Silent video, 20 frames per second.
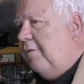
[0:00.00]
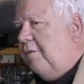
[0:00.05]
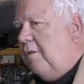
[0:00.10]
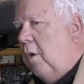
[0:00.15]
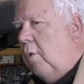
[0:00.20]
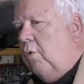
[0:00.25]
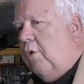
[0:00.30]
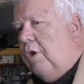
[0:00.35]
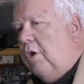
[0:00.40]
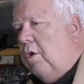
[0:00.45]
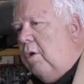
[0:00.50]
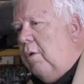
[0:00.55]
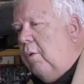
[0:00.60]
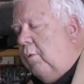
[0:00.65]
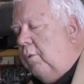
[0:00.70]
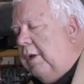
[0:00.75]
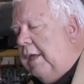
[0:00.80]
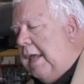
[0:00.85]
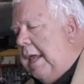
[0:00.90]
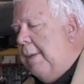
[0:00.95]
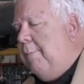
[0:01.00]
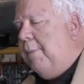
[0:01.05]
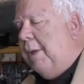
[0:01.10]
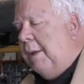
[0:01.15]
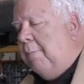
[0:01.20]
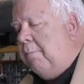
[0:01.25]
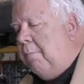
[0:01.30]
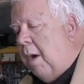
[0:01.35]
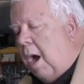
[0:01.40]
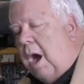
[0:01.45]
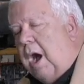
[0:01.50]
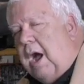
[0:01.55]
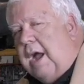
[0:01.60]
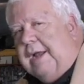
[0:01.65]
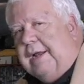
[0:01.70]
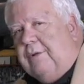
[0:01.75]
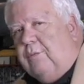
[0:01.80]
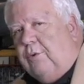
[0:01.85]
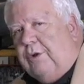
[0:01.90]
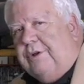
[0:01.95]
so you keep in
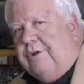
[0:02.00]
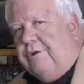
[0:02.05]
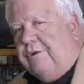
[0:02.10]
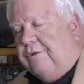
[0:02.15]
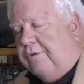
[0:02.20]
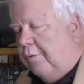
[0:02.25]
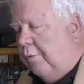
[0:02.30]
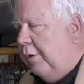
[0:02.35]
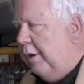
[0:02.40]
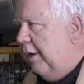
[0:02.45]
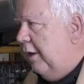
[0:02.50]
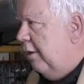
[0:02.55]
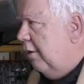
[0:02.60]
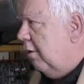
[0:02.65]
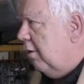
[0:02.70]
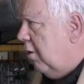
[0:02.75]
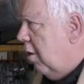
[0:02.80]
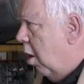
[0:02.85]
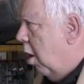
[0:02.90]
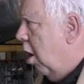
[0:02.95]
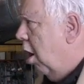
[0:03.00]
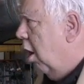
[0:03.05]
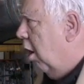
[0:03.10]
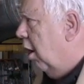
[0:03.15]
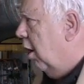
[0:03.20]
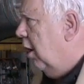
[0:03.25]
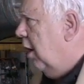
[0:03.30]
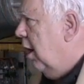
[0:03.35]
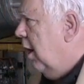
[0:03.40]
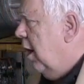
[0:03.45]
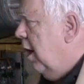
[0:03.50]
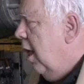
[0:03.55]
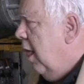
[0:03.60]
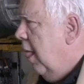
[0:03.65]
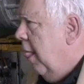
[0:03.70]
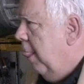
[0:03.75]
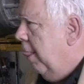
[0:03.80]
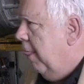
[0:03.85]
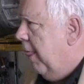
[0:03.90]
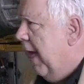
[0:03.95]
mind when you're doing your car
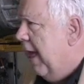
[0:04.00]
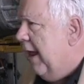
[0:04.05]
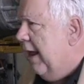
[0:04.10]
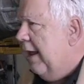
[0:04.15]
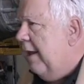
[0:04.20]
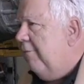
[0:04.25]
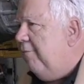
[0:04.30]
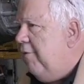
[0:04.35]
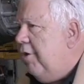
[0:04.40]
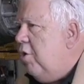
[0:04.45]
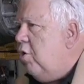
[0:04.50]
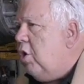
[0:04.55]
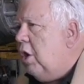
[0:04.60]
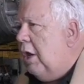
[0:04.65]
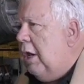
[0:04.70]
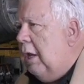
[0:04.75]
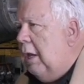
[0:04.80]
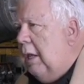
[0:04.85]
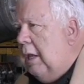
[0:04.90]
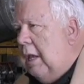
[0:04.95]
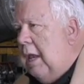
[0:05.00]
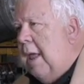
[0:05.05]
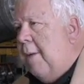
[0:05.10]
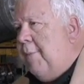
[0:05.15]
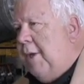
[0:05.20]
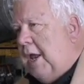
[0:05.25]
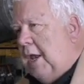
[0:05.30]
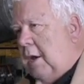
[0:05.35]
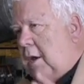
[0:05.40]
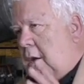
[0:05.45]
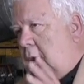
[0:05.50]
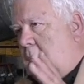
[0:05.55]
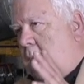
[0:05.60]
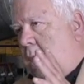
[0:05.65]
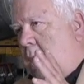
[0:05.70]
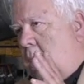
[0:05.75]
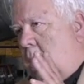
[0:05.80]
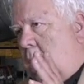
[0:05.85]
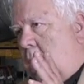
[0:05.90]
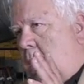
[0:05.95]
that if you can limit
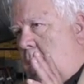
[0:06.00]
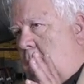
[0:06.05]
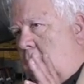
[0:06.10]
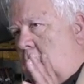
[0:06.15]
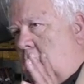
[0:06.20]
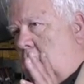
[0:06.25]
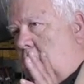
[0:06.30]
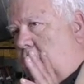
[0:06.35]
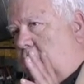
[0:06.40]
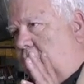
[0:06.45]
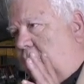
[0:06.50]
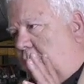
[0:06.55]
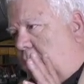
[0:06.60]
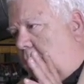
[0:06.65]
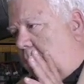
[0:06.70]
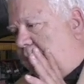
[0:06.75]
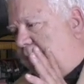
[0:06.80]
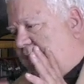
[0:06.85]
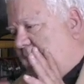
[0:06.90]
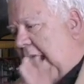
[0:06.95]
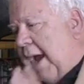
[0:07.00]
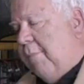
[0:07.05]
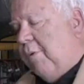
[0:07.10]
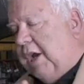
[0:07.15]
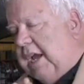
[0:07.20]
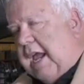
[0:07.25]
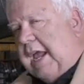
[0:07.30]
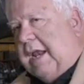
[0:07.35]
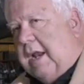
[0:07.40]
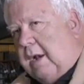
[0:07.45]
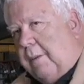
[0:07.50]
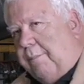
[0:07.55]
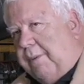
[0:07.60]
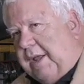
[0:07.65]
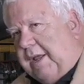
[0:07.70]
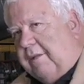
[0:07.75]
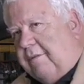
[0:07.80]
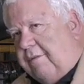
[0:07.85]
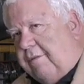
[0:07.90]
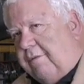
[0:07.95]
the fabricated
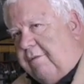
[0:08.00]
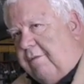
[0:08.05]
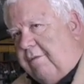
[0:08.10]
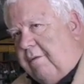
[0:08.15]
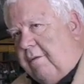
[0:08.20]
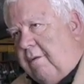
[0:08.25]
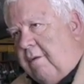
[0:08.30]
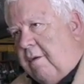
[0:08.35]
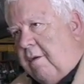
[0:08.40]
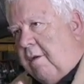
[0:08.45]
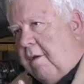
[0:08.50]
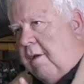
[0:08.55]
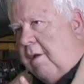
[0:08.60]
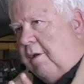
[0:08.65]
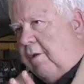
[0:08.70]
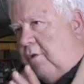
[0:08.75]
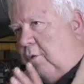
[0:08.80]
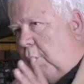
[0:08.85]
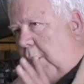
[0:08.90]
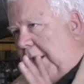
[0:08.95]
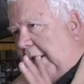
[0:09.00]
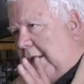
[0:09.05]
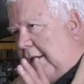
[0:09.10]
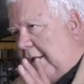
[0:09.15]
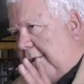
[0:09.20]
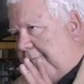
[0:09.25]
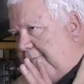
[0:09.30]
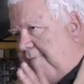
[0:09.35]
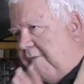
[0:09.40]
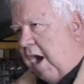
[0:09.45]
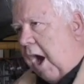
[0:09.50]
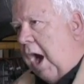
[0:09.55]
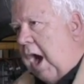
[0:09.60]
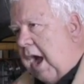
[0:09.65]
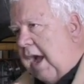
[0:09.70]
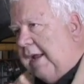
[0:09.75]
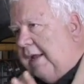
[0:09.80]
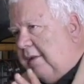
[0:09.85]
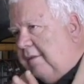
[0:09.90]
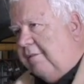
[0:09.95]
pieces to a
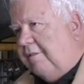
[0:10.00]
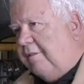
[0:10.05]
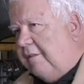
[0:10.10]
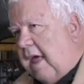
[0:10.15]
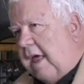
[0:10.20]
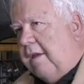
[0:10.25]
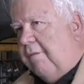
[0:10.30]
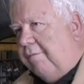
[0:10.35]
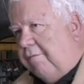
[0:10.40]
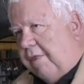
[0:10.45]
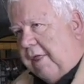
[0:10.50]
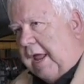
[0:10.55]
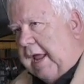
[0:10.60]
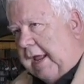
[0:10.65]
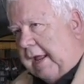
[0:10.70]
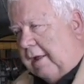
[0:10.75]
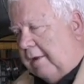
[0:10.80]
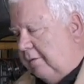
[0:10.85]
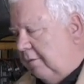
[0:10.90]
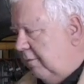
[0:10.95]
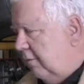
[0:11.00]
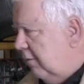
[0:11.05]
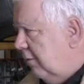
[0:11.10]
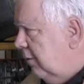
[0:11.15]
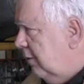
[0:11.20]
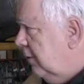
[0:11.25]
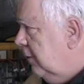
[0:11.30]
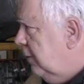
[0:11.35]
defined set of things,